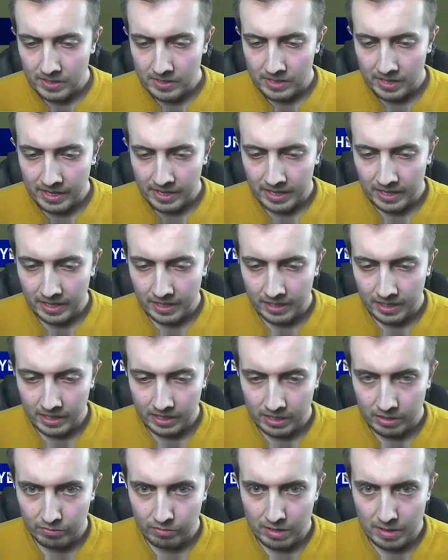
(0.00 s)
uh,
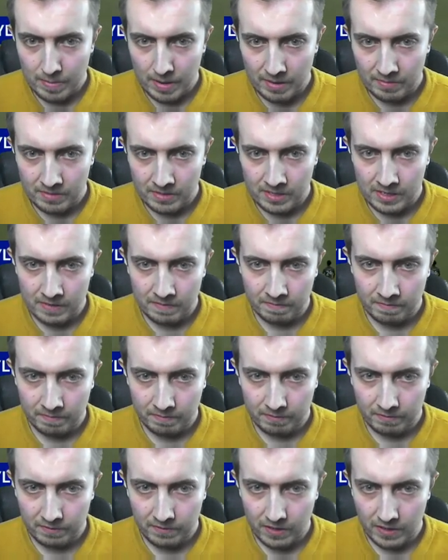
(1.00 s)
the rebounds in,
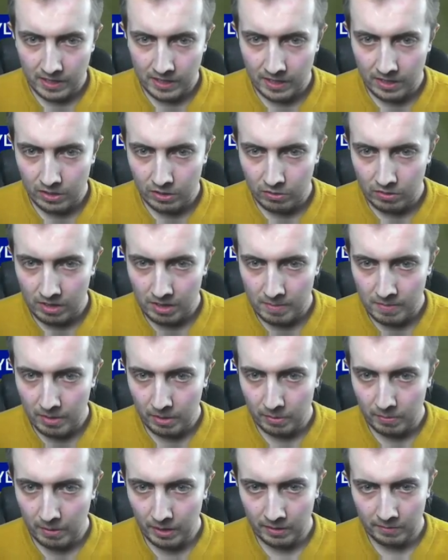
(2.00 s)
in career mode,
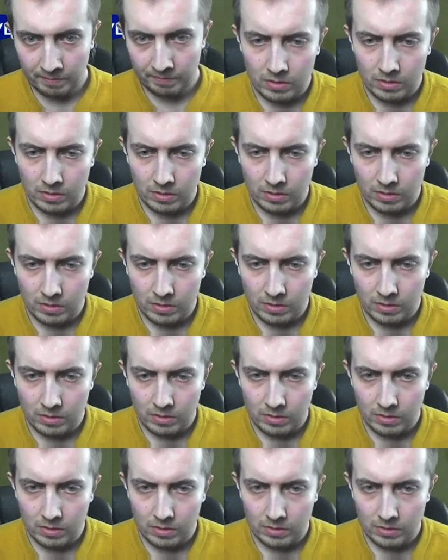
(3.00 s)
man.
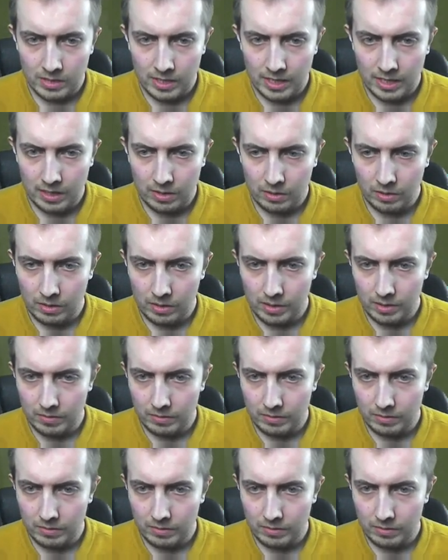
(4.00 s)
I'll take it. Hull it.